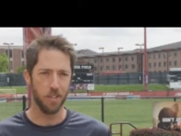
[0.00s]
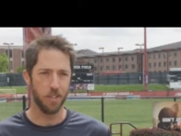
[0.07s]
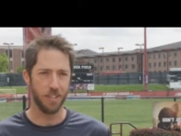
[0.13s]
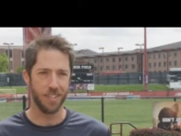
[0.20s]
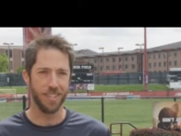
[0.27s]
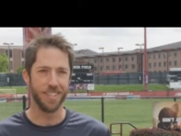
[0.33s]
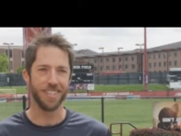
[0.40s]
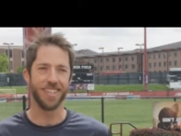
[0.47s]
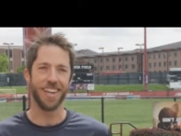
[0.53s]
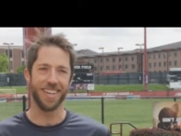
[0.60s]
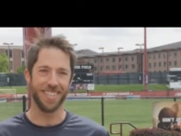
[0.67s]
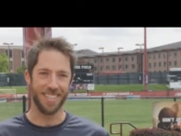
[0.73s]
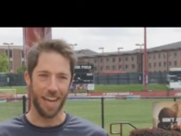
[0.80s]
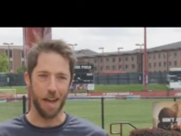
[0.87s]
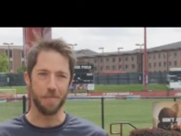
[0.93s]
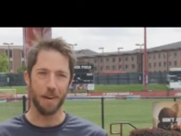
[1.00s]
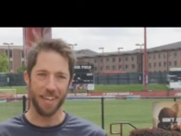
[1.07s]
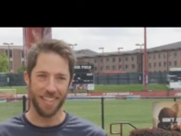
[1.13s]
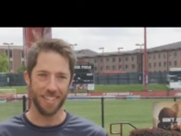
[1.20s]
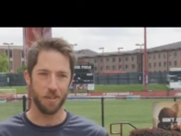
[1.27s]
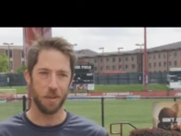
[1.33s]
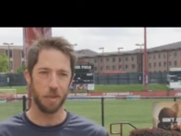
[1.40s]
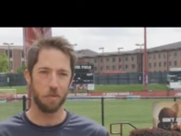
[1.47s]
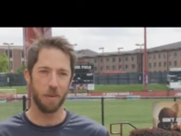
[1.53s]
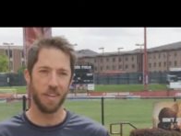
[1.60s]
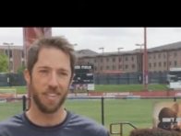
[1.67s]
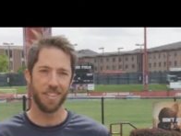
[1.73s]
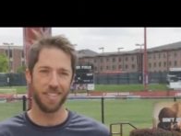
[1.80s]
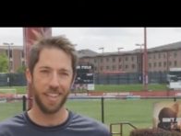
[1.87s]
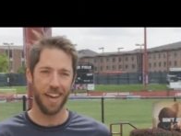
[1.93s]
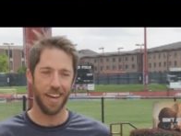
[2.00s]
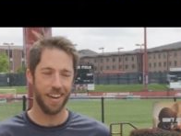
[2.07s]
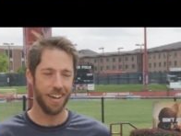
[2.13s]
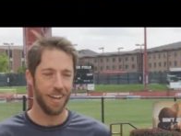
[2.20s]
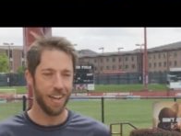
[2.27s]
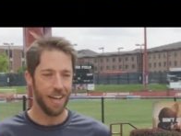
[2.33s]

So this is the second time I get to experience that.